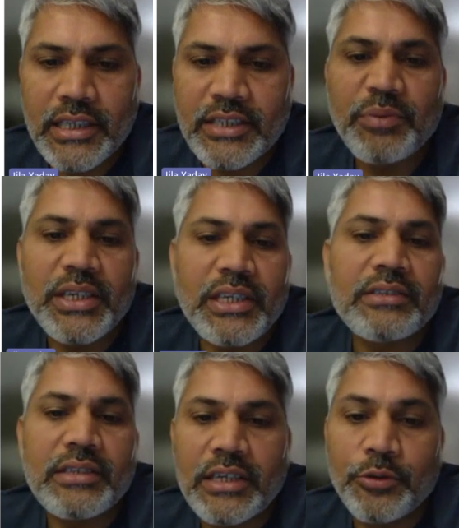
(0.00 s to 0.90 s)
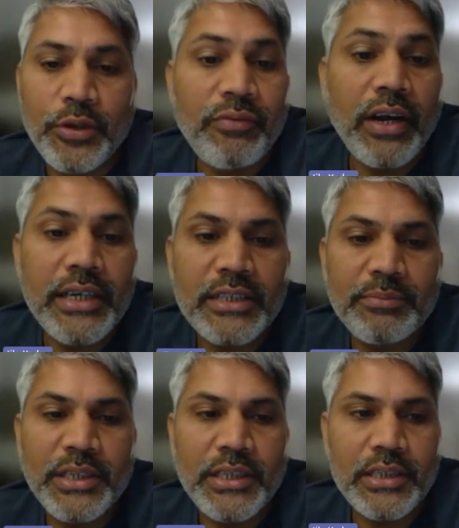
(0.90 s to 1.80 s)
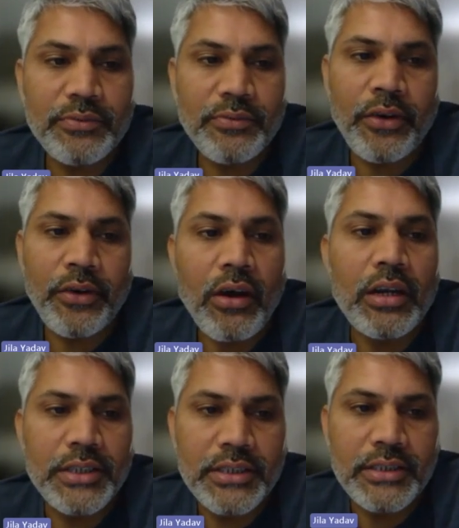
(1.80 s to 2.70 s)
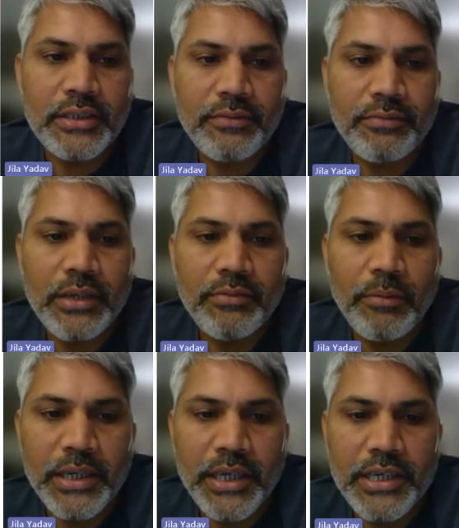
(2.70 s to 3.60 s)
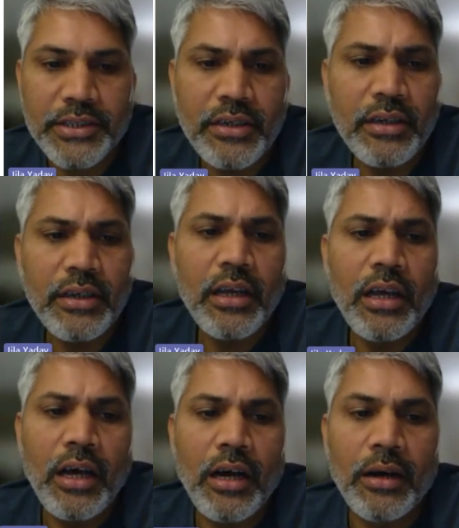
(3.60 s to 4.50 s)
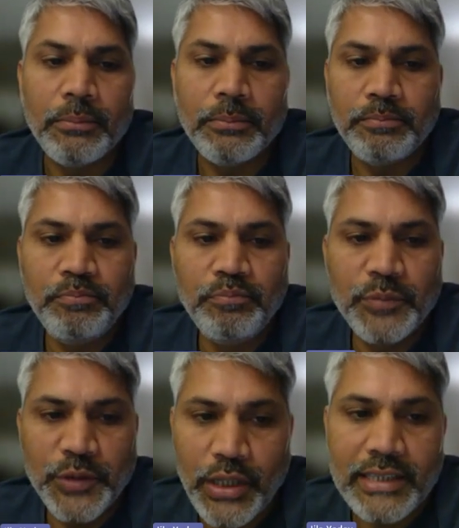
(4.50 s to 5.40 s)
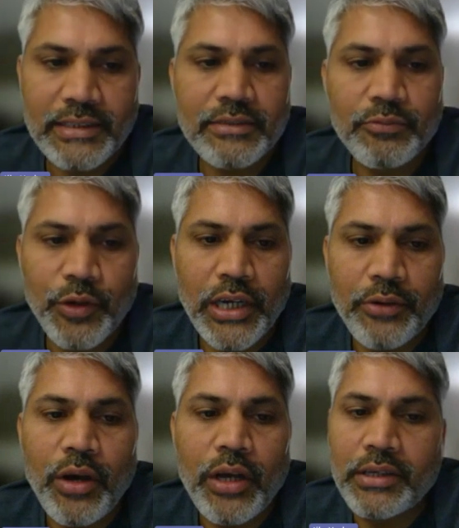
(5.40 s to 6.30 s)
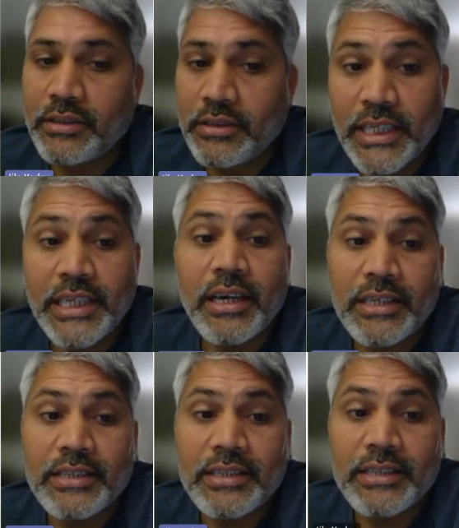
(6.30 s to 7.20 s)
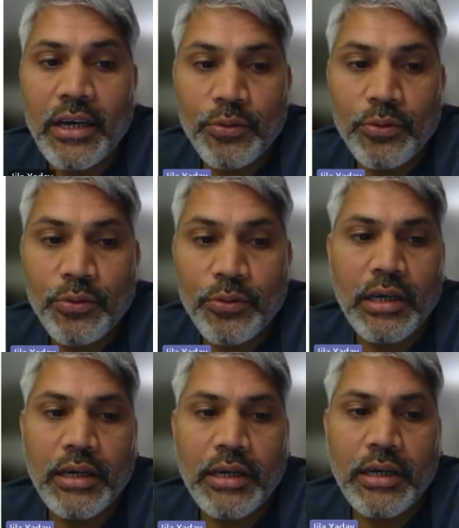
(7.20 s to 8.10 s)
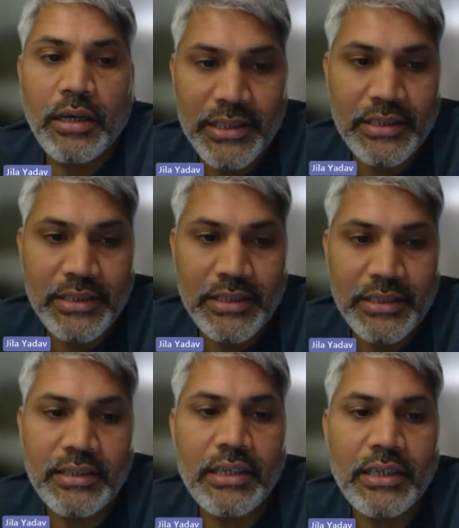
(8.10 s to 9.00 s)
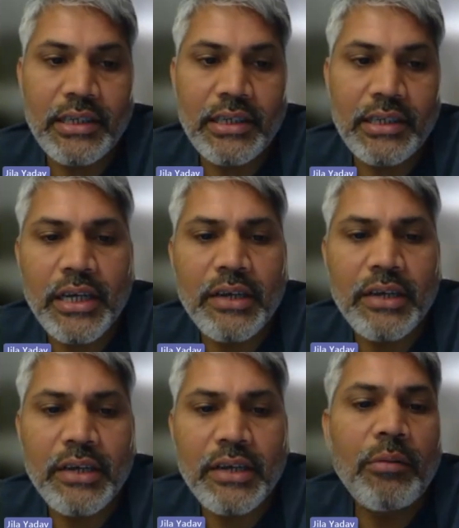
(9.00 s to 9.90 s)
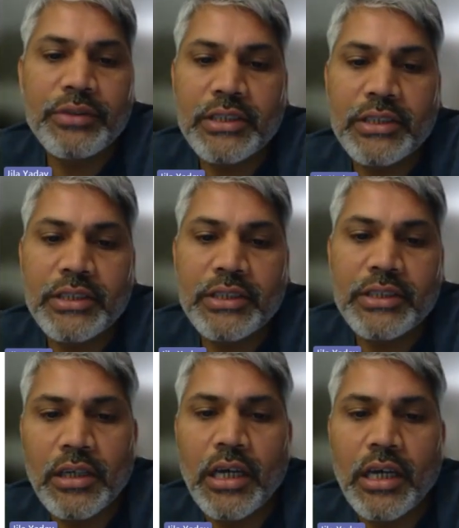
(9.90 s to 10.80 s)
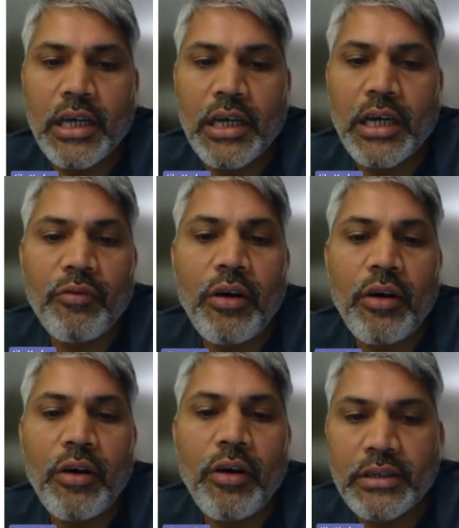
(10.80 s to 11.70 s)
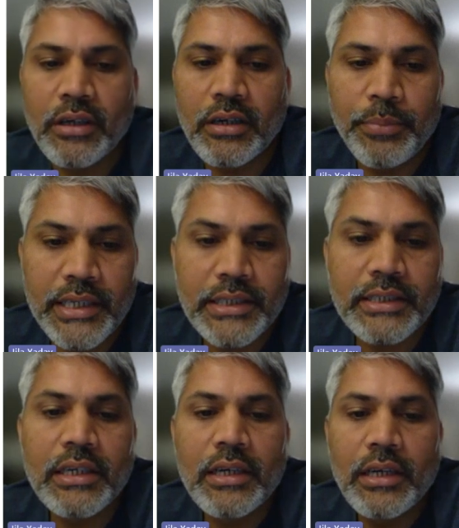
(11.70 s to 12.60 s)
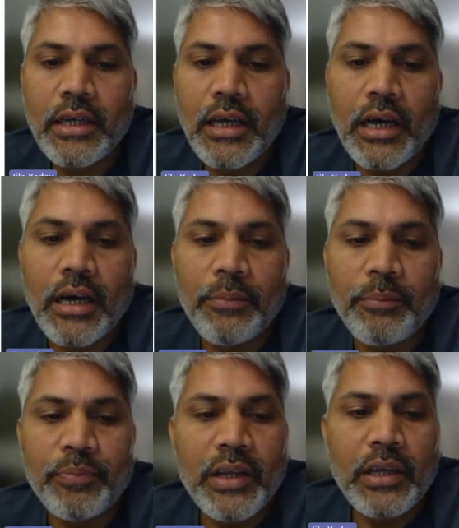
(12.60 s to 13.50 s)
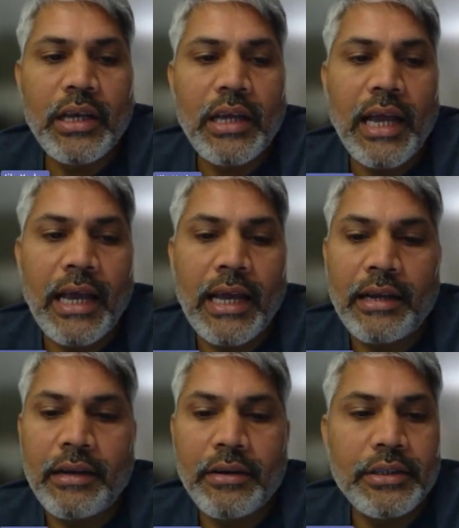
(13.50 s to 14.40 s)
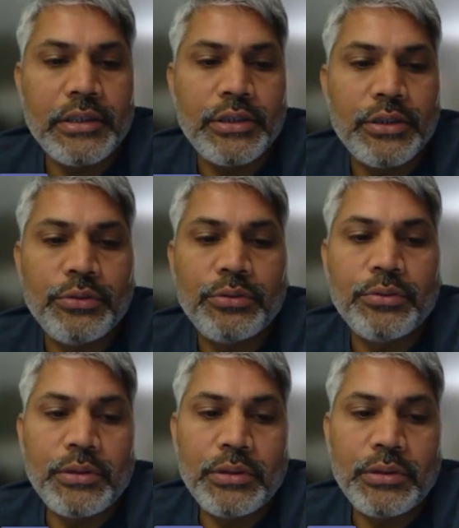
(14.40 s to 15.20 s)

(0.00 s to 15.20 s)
experience and unified experience for all D65 application. So that's one advantage. Data is now stays in Delta Parquet format, which is more performant and compressed. And you